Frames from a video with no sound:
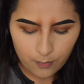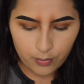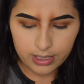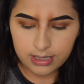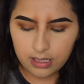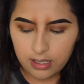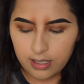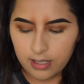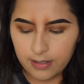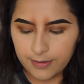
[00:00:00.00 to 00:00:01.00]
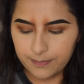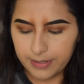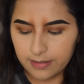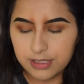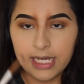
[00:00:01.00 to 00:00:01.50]
with a
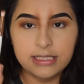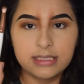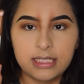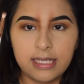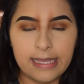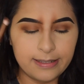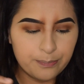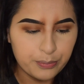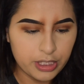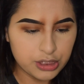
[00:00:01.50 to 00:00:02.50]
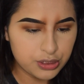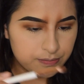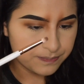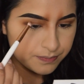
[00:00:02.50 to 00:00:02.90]
Makeup Shack T8 brush.